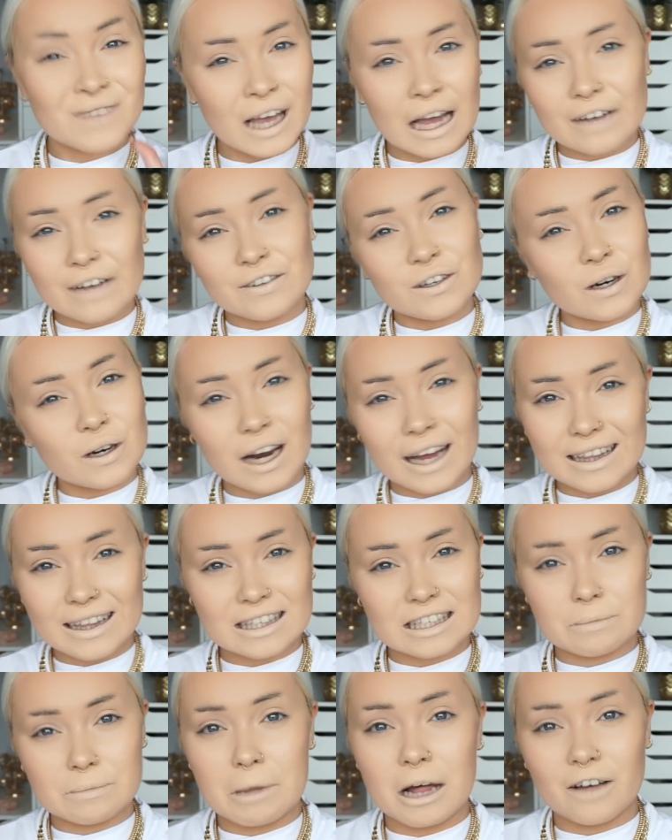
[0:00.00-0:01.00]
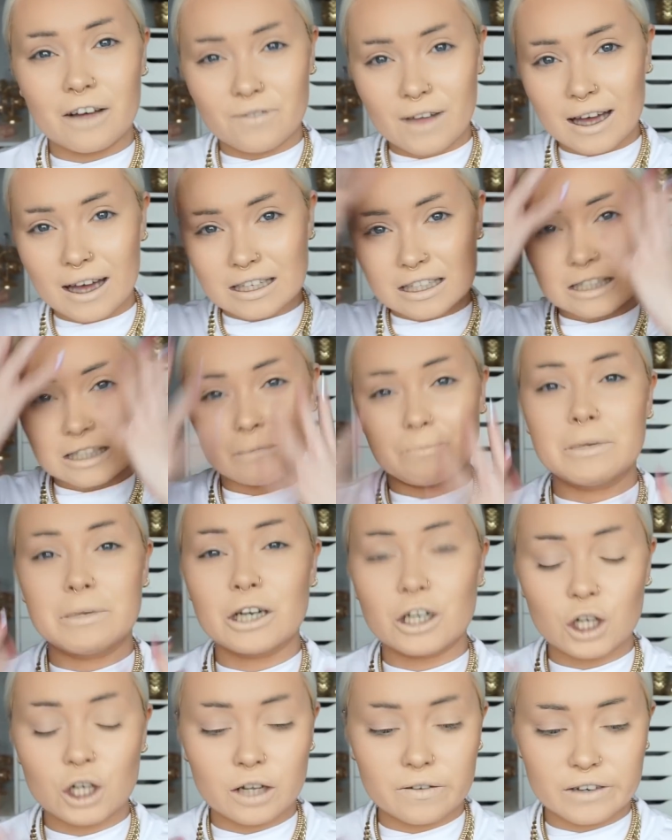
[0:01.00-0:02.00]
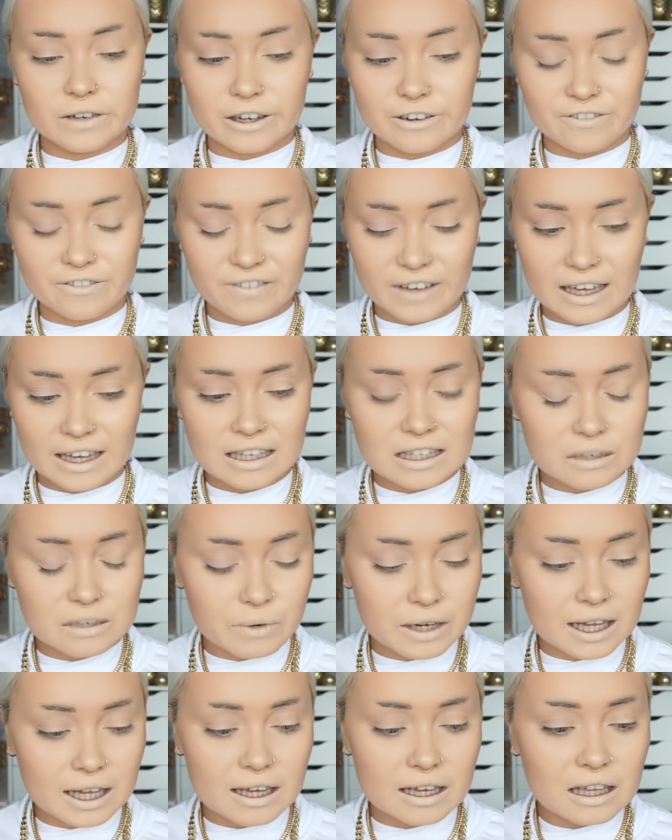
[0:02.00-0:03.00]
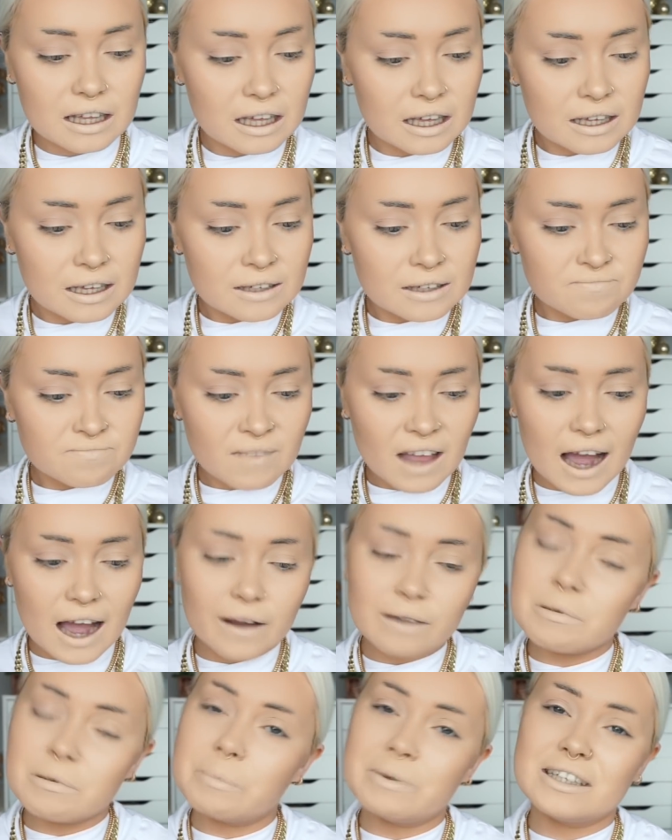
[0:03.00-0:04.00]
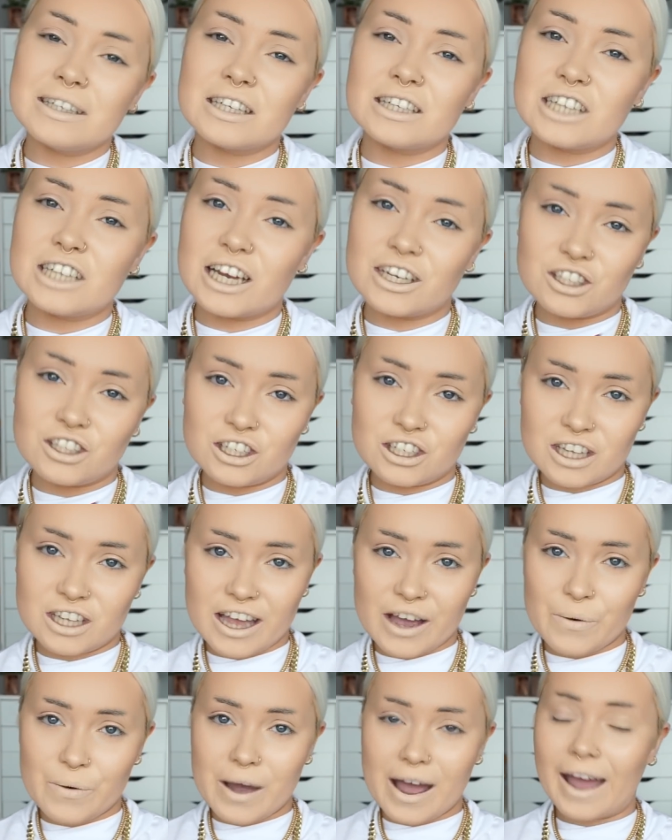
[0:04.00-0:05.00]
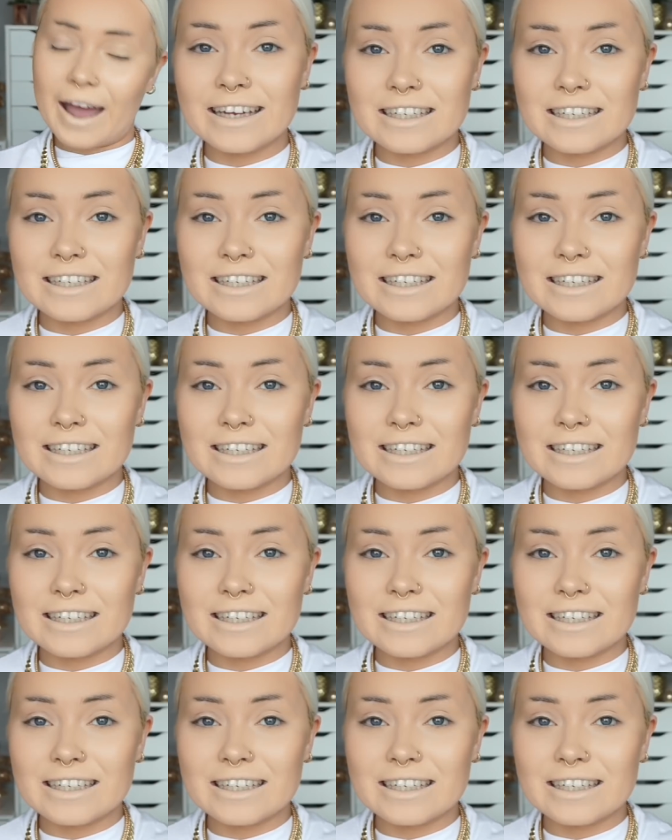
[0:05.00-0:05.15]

if you don't like the smell of that smeared all over your face, really, I would maybe suggest to stay away.